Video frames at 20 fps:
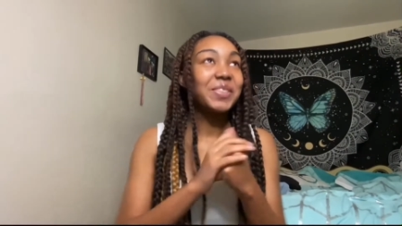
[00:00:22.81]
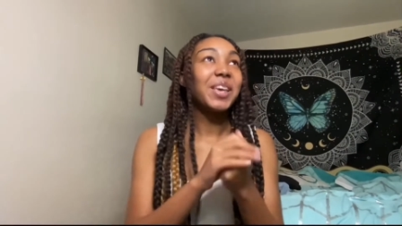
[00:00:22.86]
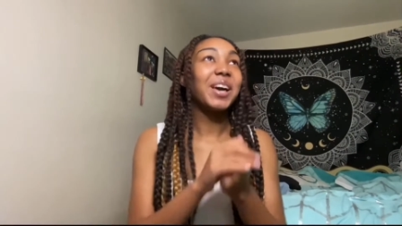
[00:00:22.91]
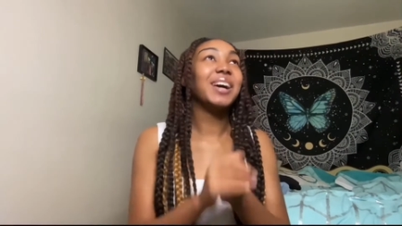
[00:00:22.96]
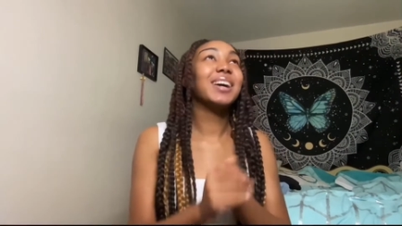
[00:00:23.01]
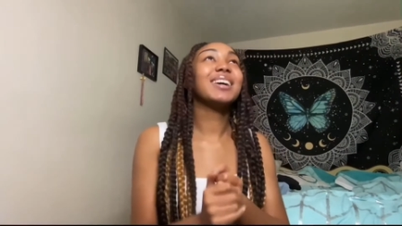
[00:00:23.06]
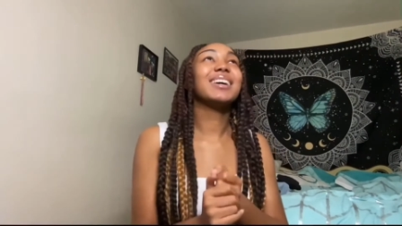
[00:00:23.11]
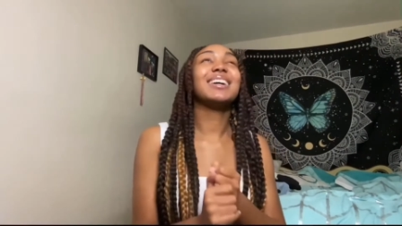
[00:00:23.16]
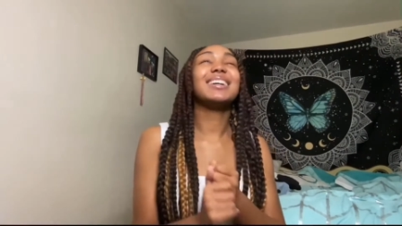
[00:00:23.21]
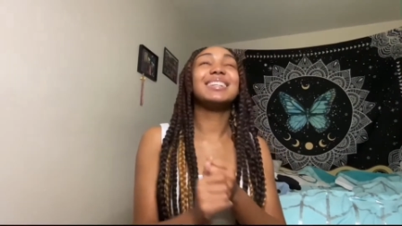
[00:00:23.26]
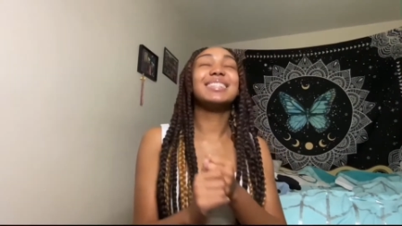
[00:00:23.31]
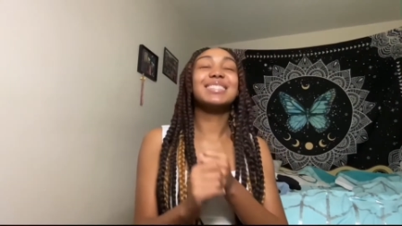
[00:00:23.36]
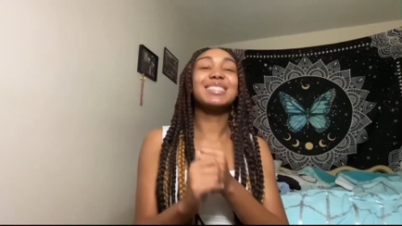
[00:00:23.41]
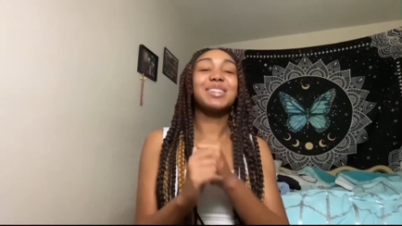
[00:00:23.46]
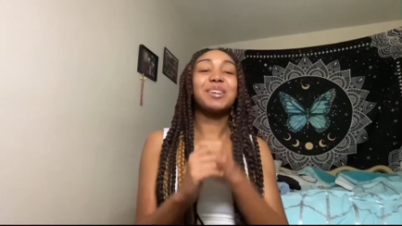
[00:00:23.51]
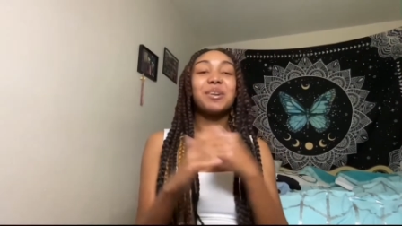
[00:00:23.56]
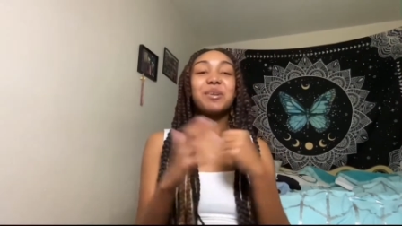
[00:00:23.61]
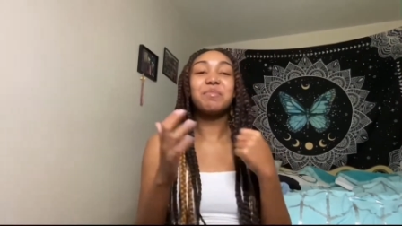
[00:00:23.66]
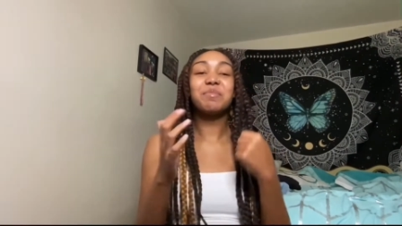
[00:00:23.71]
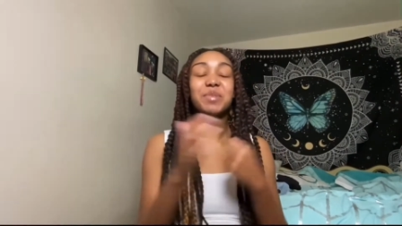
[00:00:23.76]
Okay,
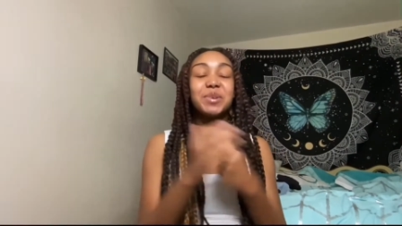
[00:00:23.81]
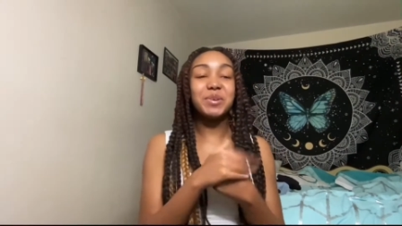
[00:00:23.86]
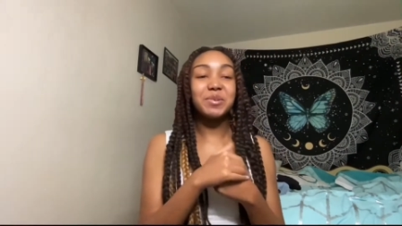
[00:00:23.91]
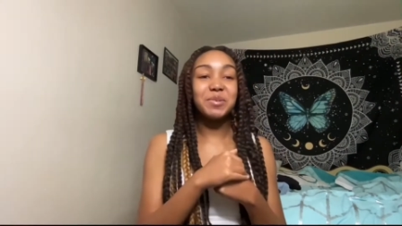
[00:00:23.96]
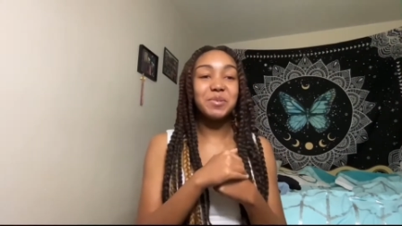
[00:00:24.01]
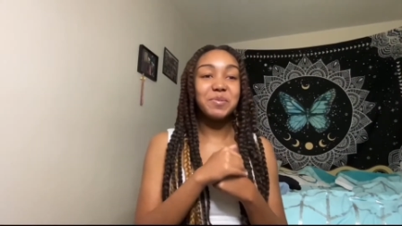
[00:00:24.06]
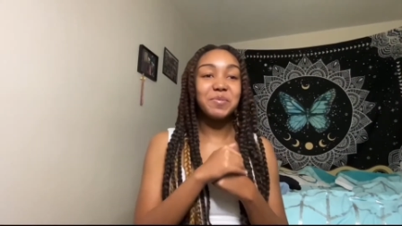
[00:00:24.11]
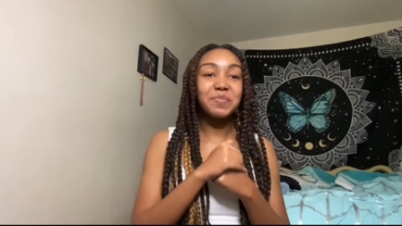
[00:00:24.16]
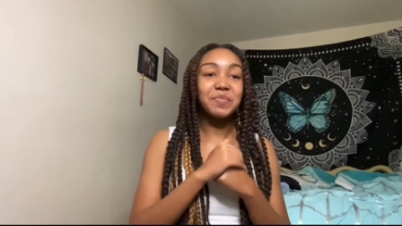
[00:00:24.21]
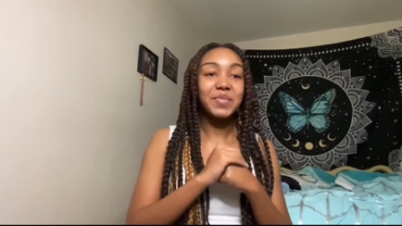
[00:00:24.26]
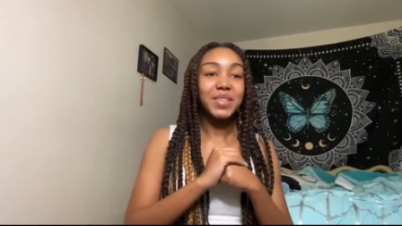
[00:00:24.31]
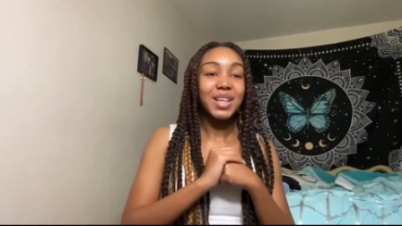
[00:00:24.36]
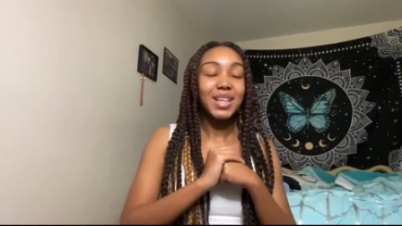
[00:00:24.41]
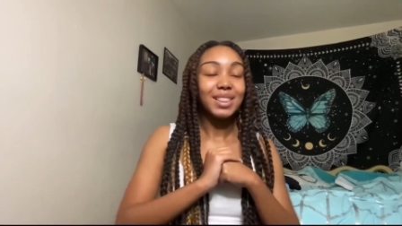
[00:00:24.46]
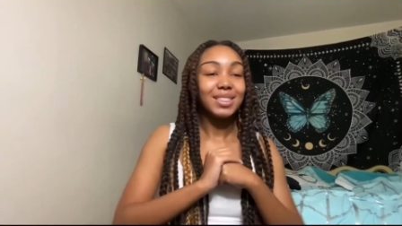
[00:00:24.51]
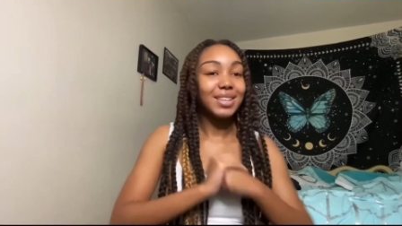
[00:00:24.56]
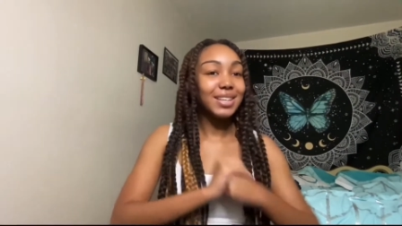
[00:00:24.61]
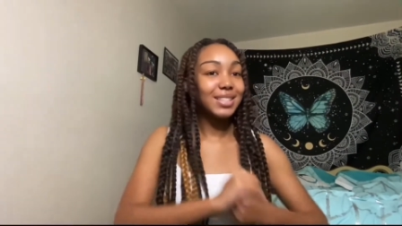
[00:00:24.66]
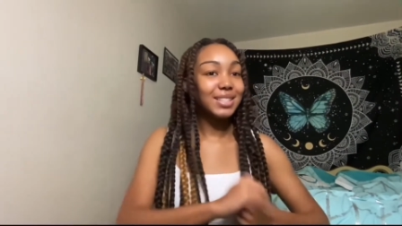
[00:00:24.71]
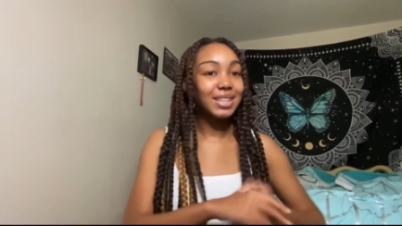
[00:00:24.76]
so boom,
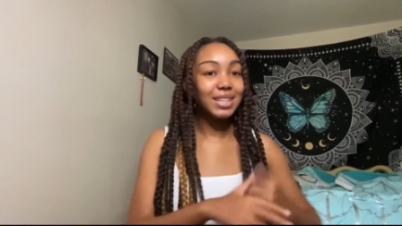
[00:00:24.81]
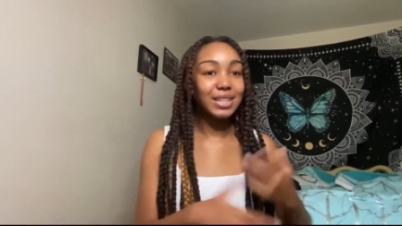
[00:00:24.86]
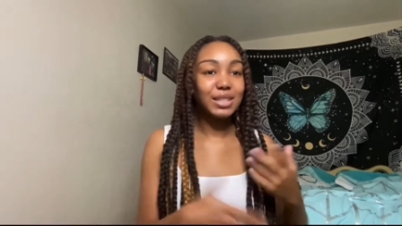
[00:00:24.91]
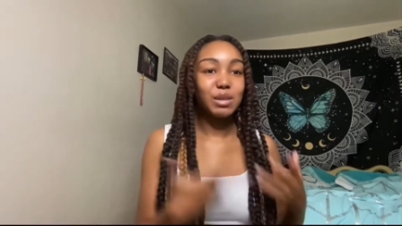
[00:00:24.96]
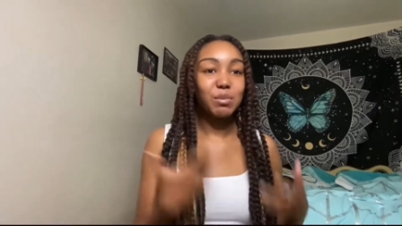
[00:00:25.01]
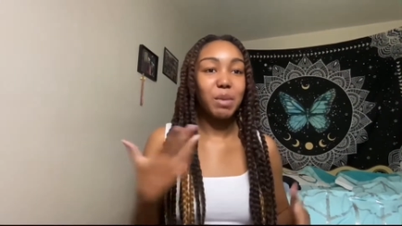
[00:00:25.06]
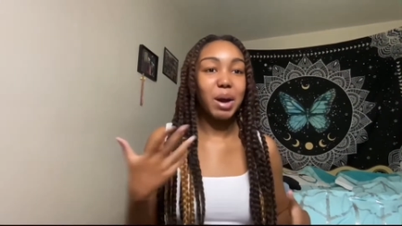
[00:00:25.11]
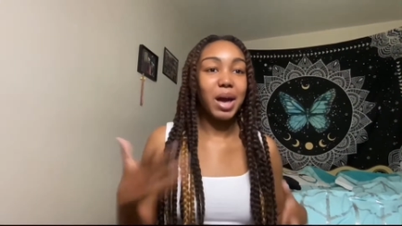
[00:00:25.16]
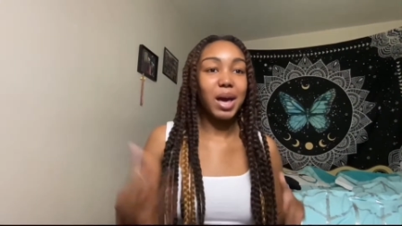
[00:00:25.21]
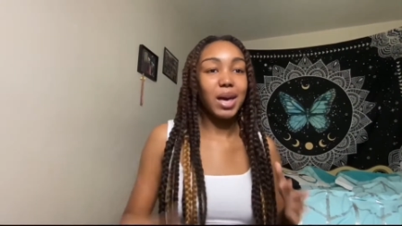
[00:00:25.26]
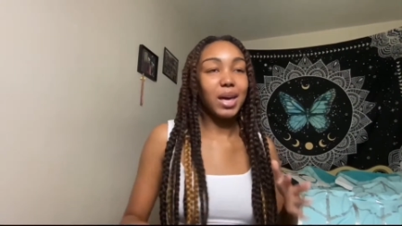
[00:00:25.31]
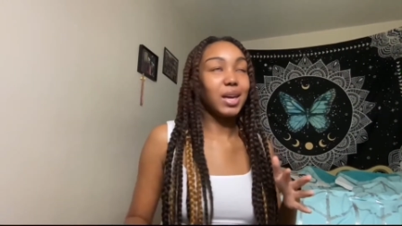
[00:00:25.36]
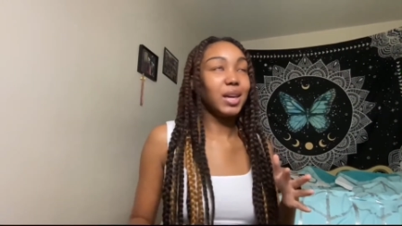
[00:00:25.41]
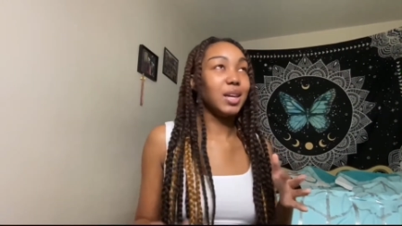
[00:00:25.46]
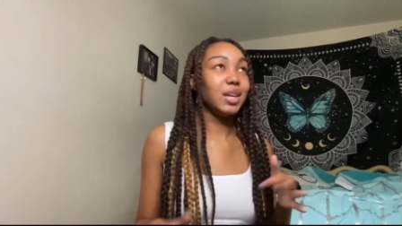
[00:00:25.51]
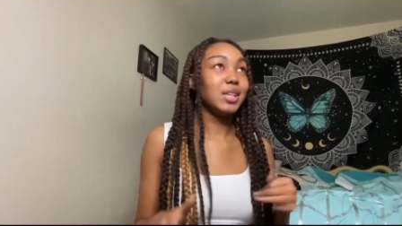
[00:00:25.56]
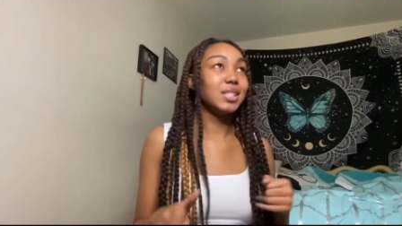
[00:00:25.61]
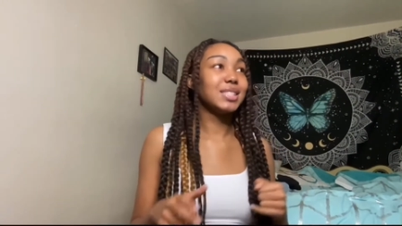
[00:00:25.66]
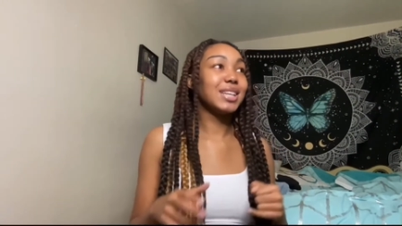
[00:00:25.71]
let's get into my age.